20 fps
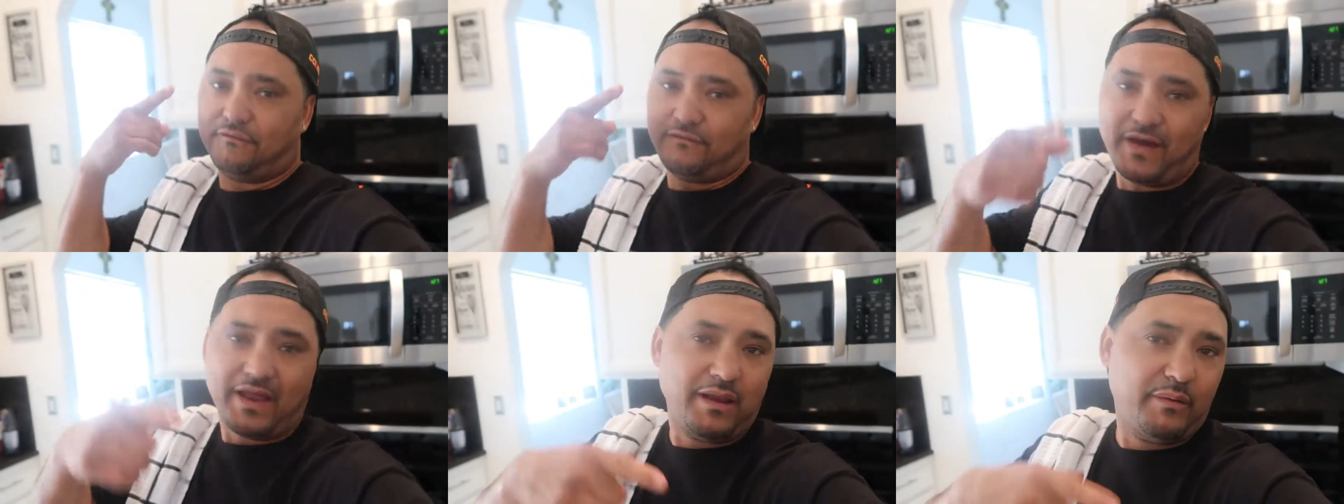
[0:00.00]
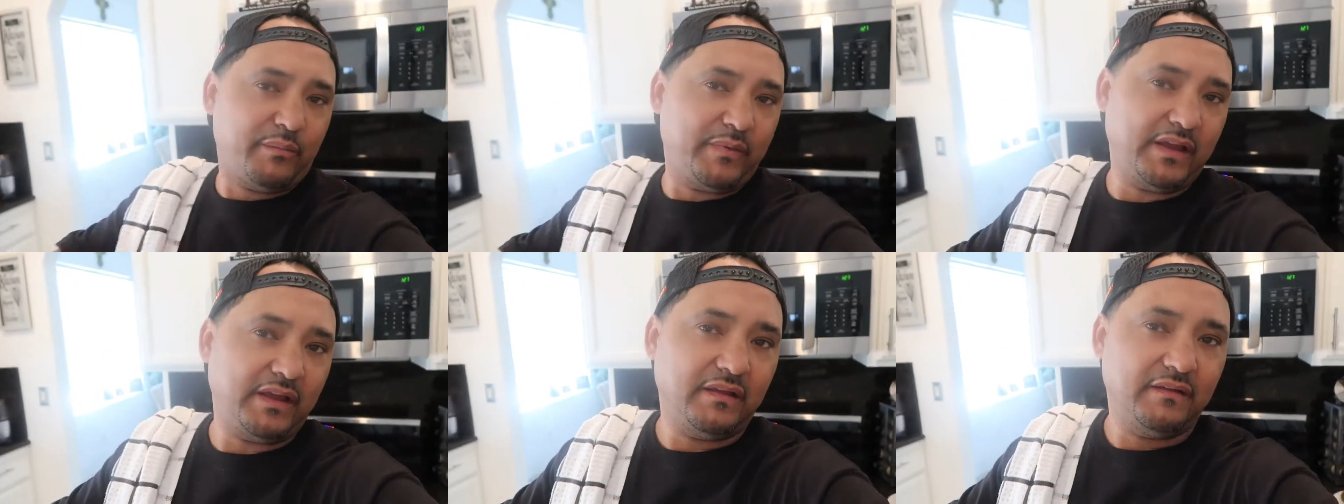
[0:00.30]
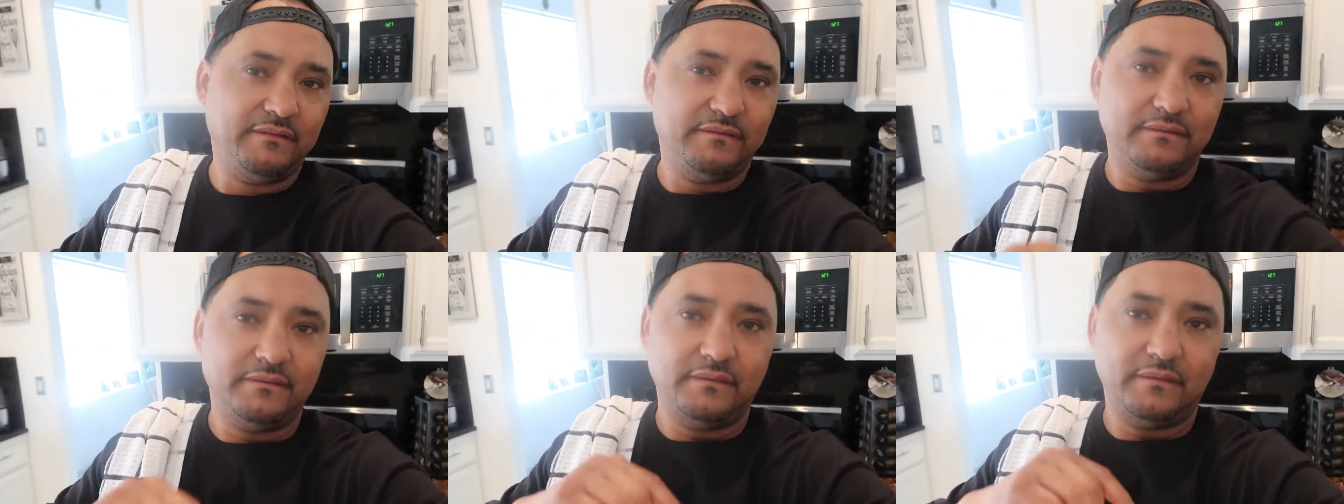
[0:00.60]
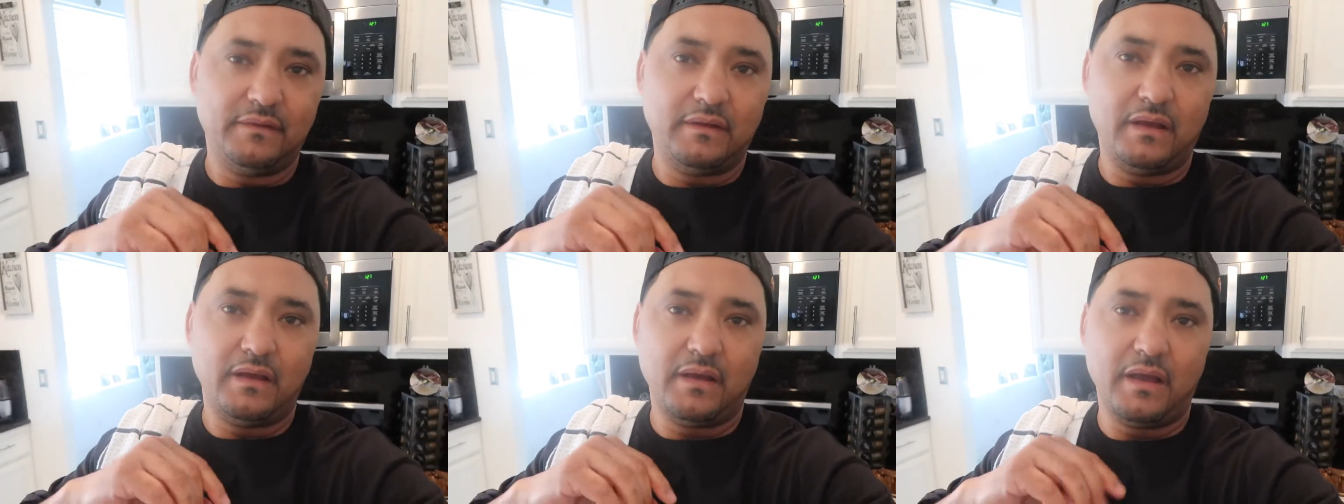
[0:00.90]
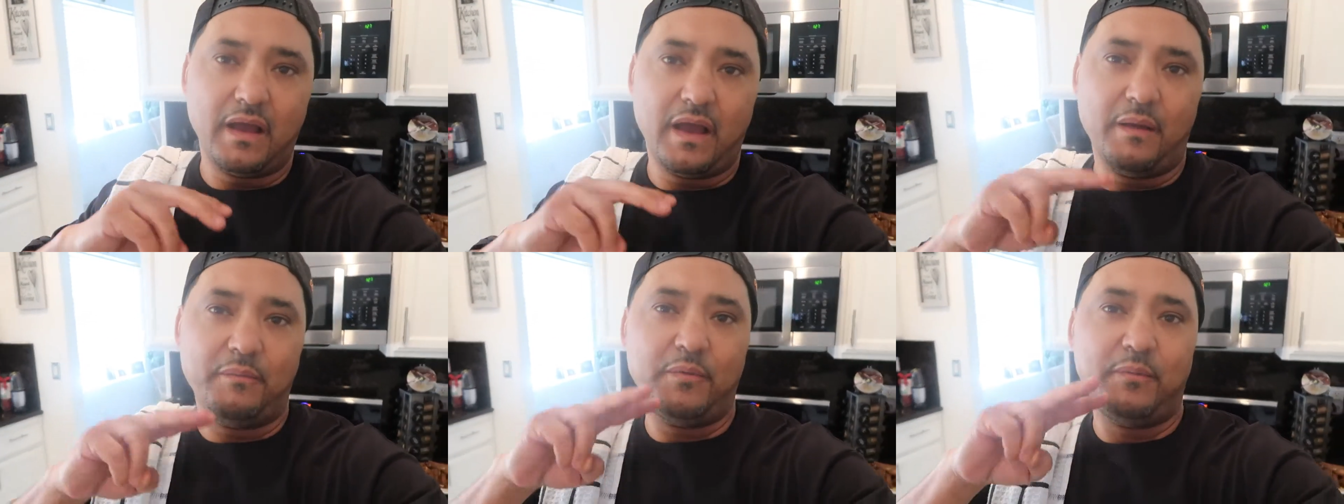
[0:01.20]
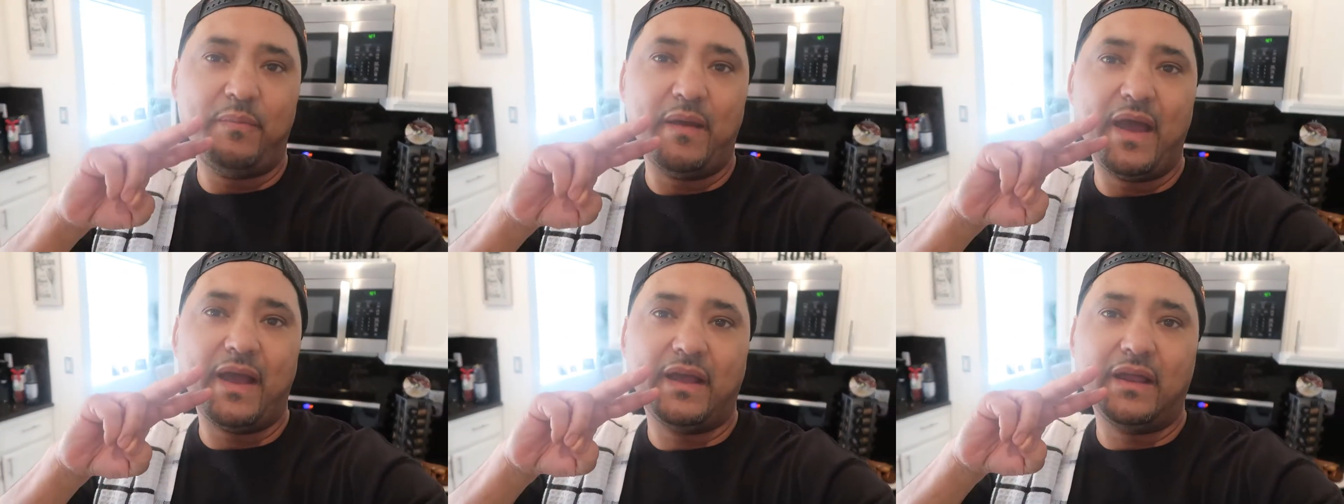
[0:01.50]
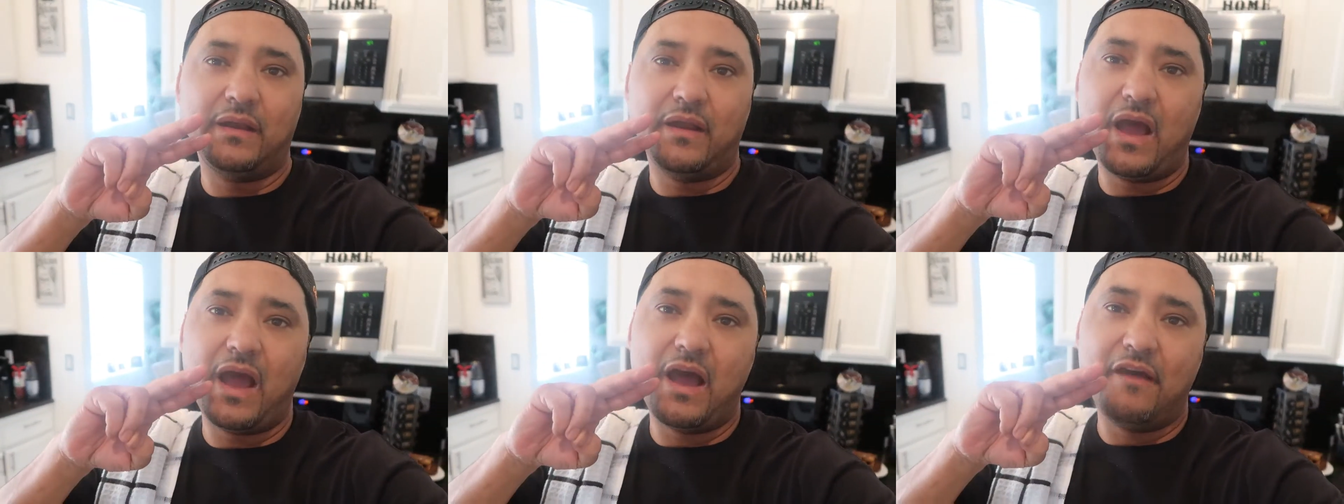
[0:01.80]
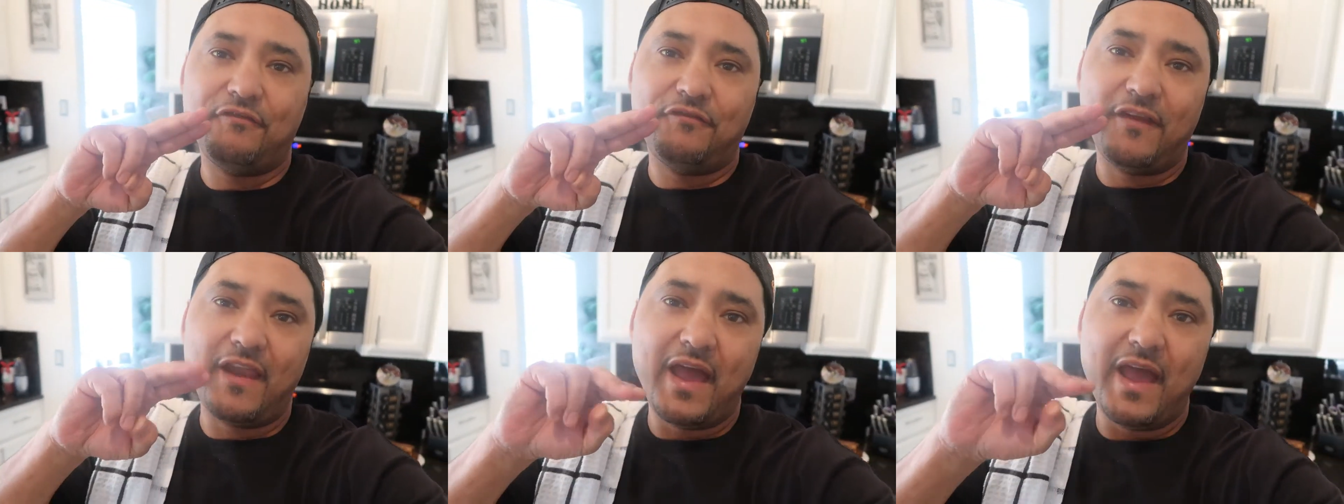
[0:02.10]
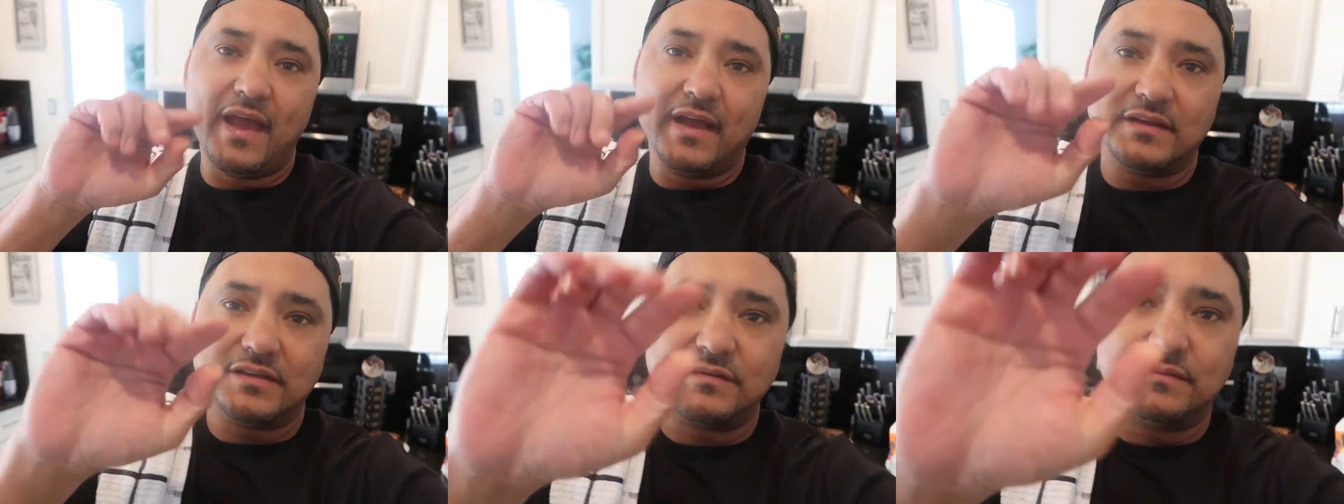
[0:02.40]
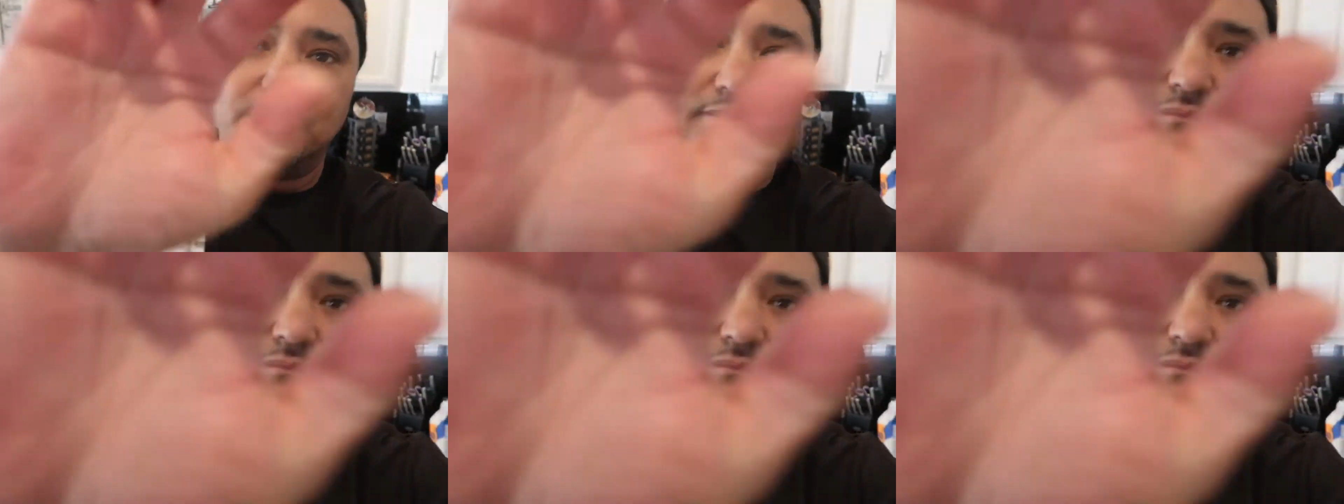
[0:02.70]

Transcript: Follow me. I'll be back in a hot flash.